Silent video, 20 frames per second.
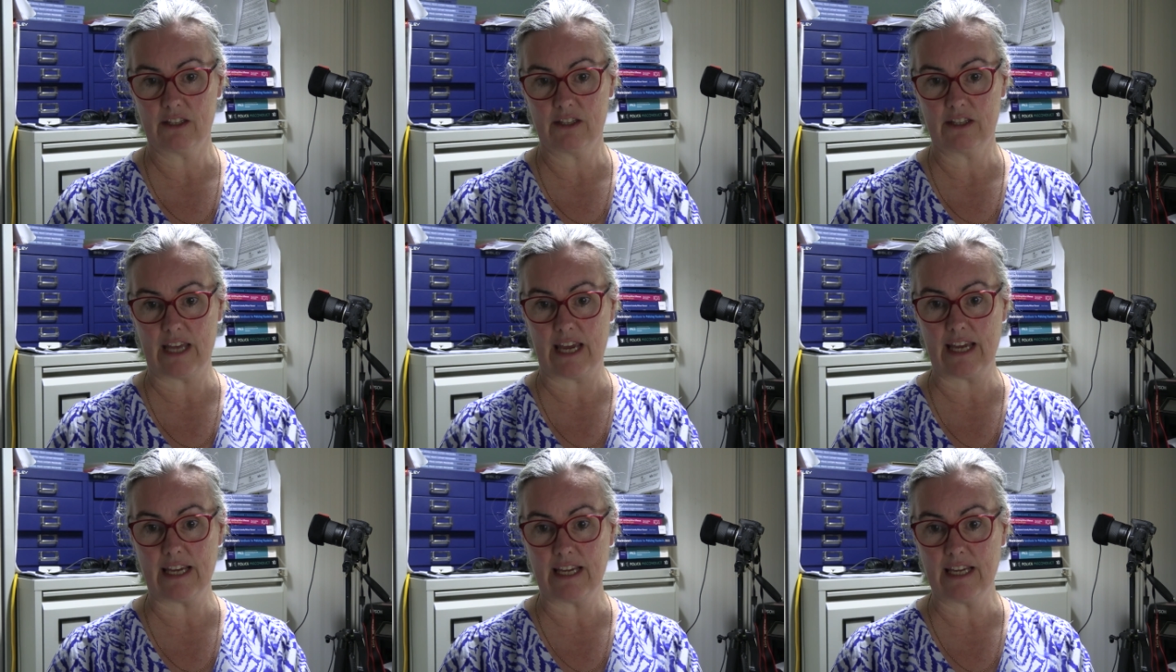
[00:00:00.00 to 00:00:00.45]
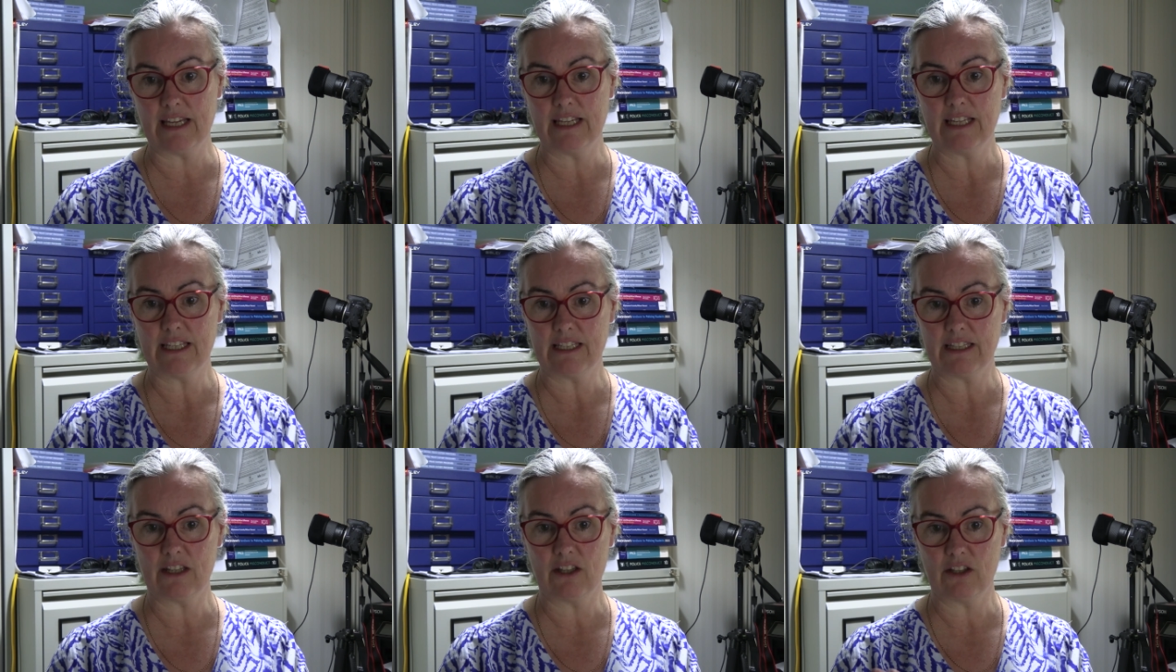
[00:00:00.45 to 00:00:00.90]
they
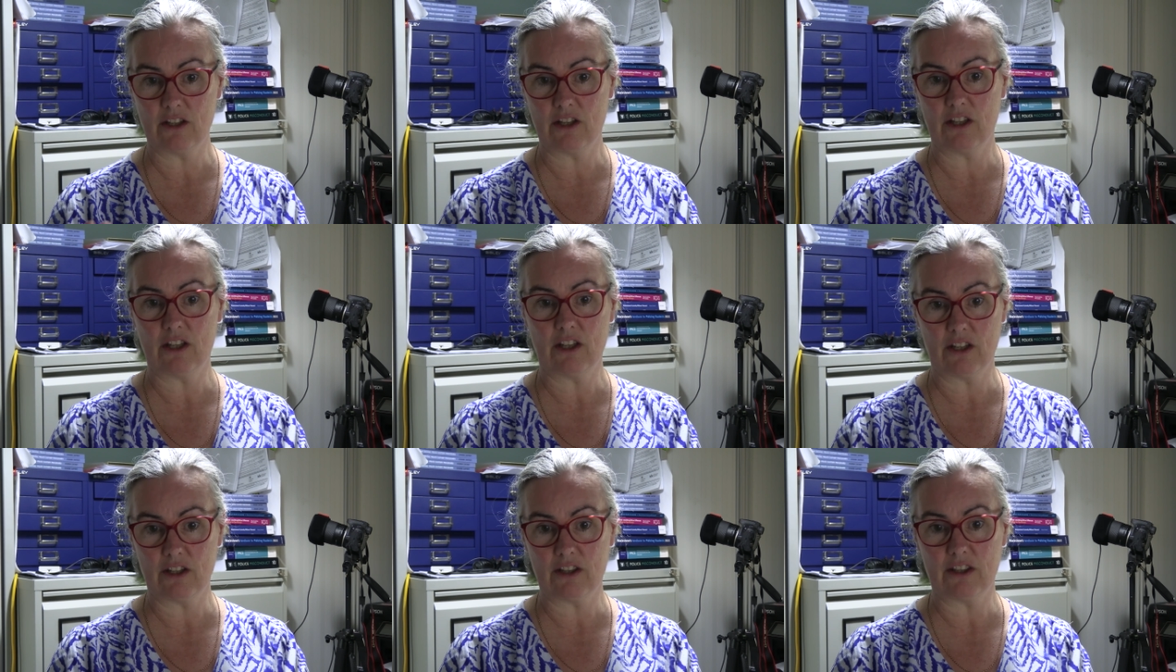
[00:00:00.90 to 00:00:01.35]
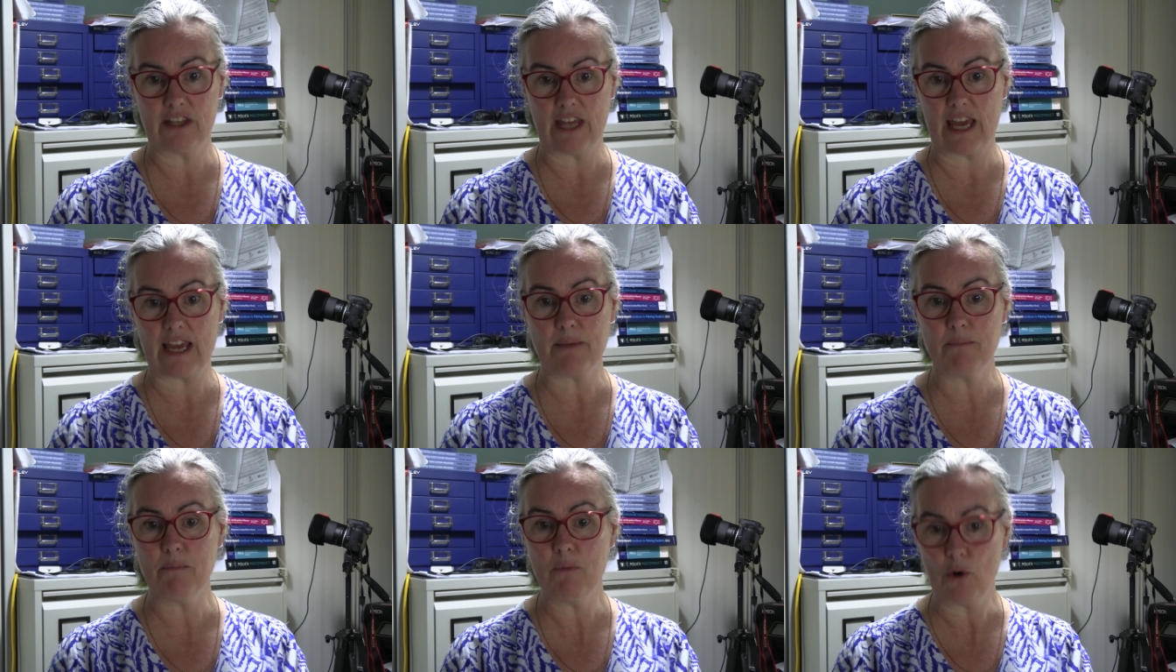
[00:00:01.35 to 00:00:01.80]

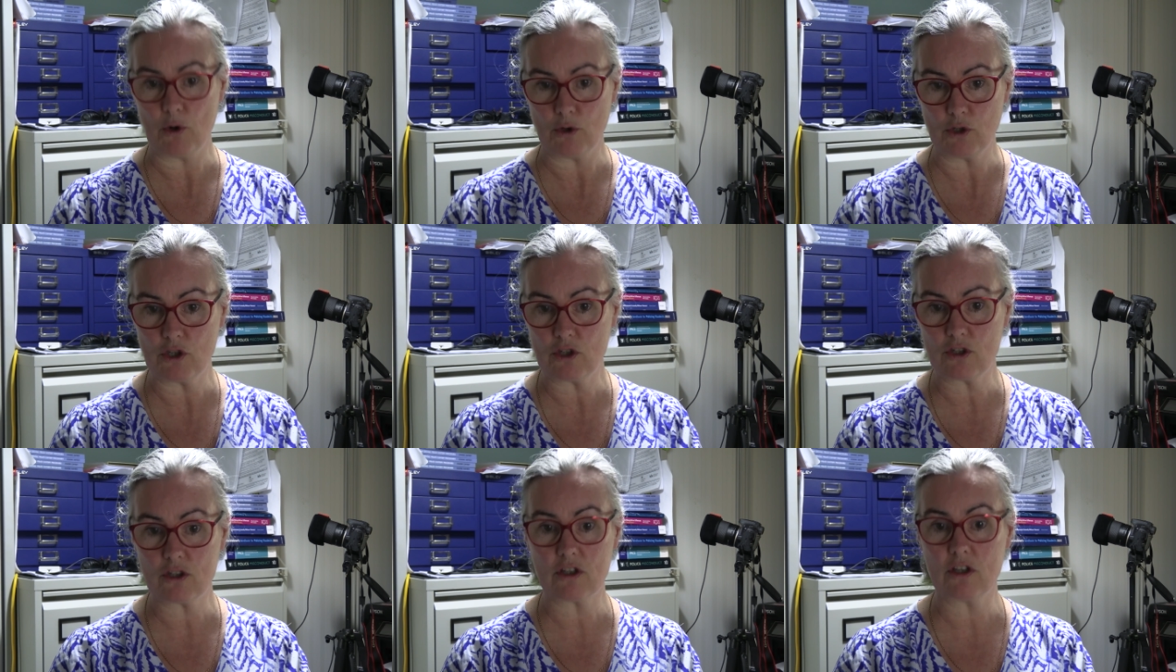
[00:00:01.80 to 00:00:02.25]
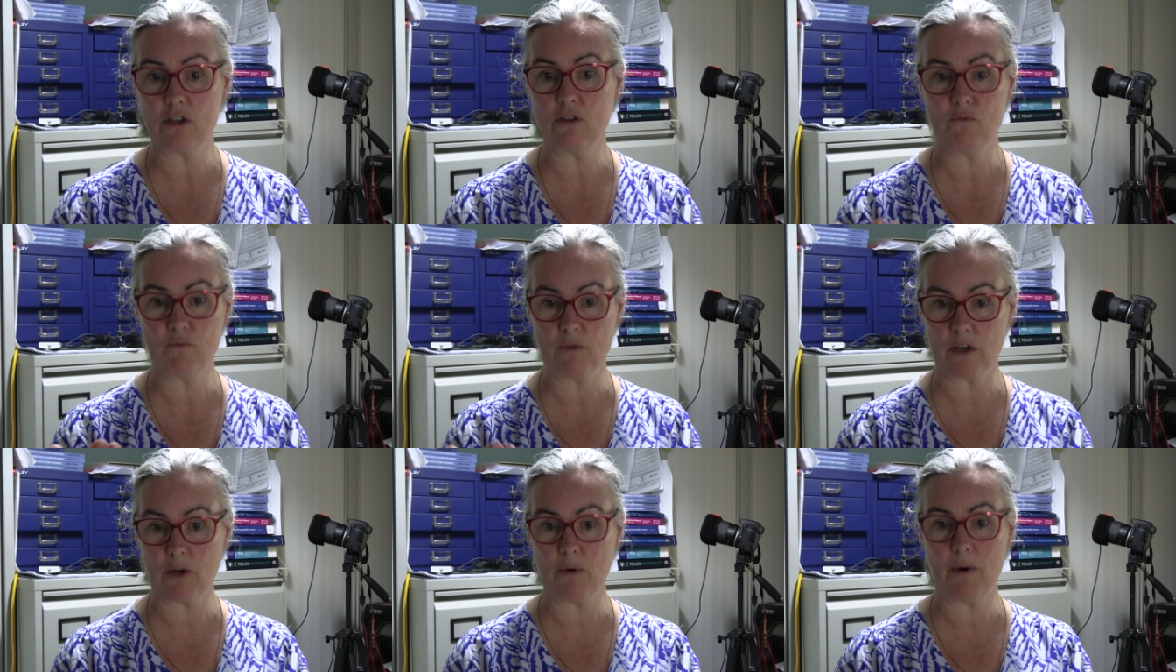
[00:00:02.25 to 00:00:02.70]
must
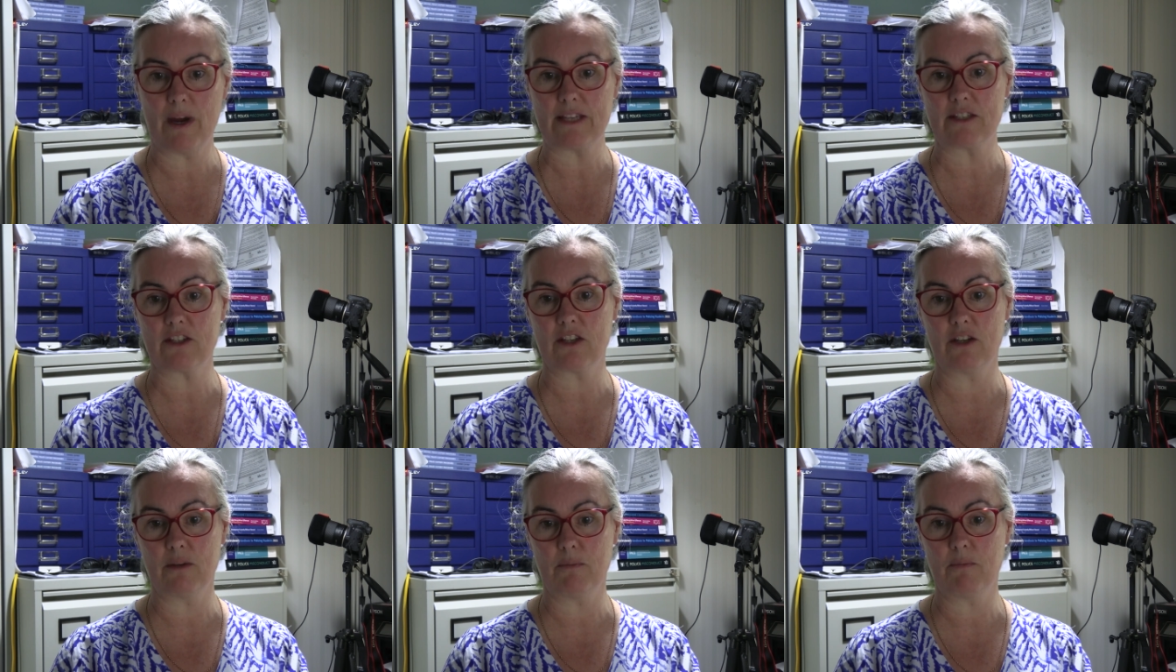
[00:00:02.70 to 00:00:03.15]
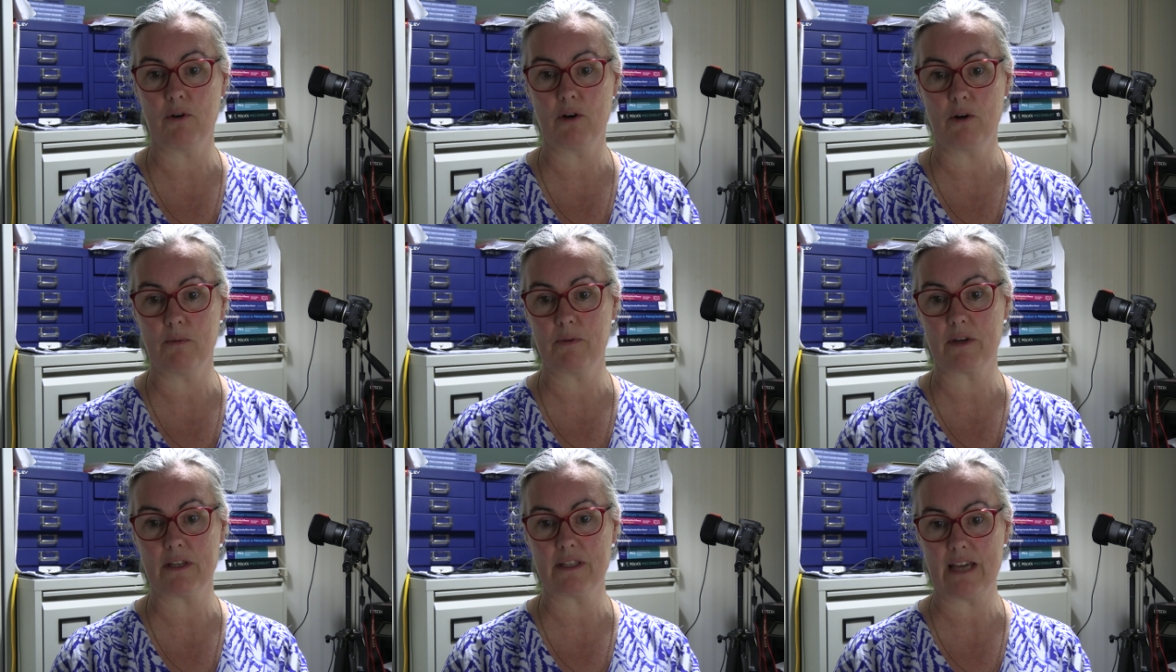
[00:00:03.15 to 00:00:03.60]
request an
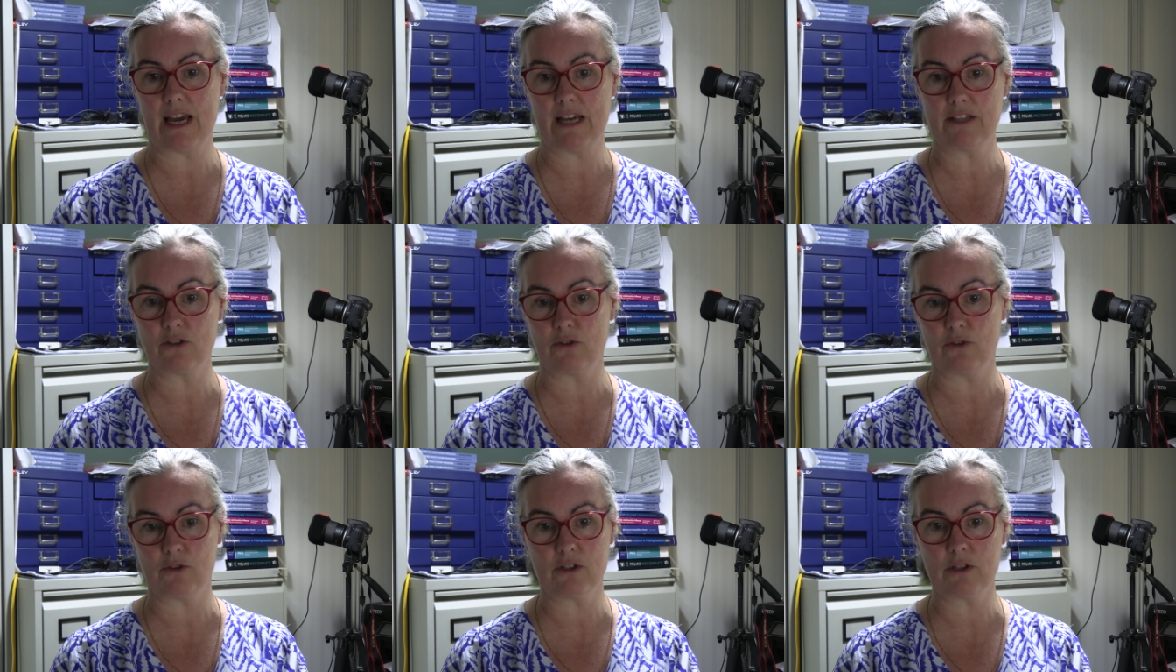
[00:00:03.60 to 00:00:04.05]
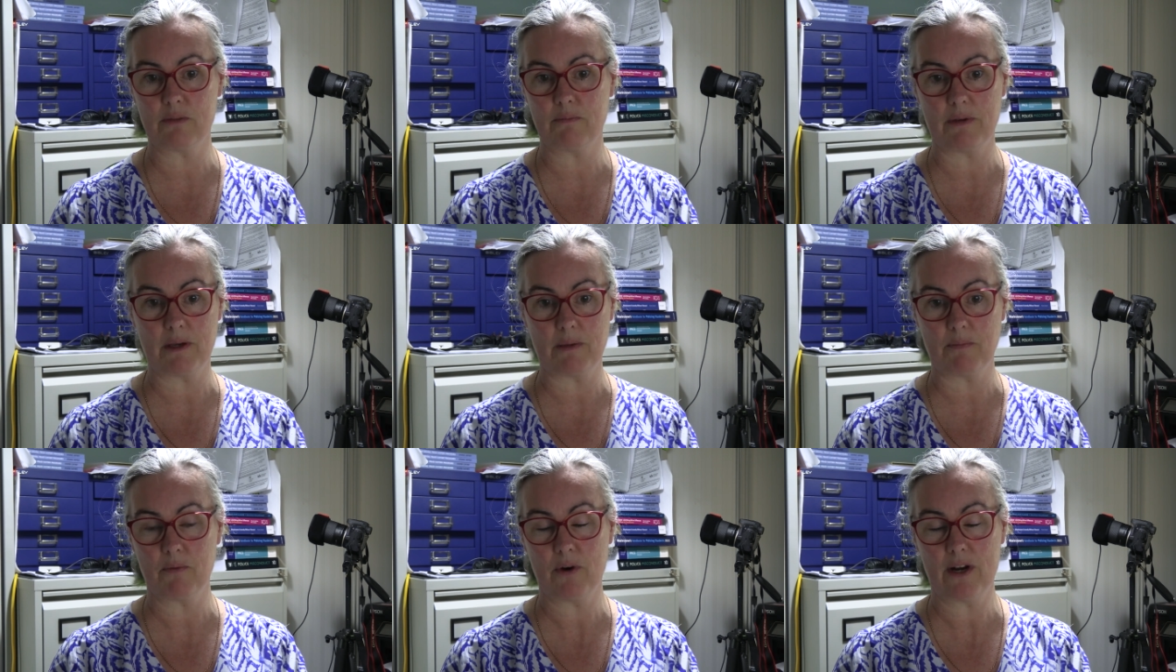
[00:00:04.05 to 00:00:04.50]
appropriate adult to
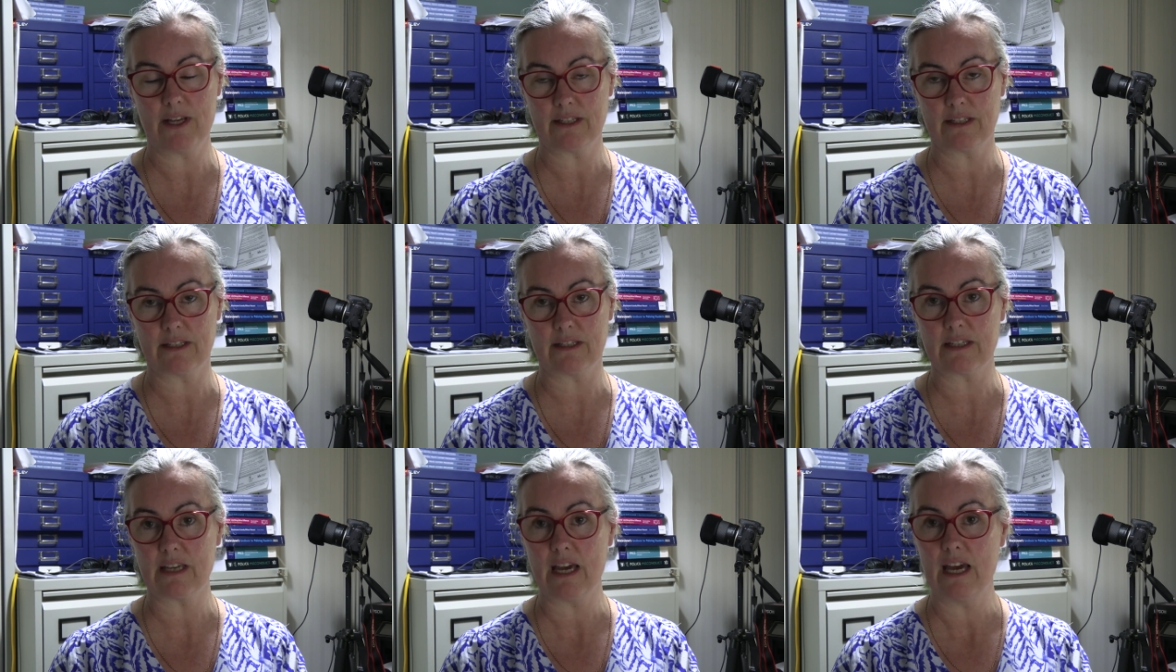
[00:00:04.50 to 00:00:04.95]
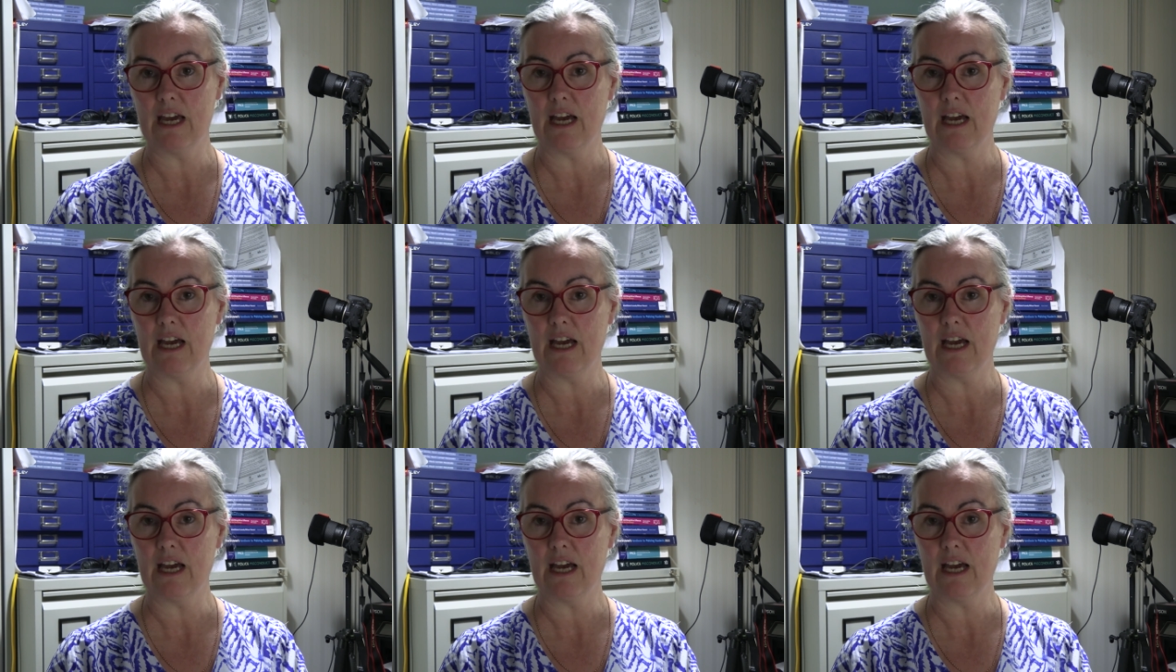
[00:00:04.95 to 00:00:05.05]
be present,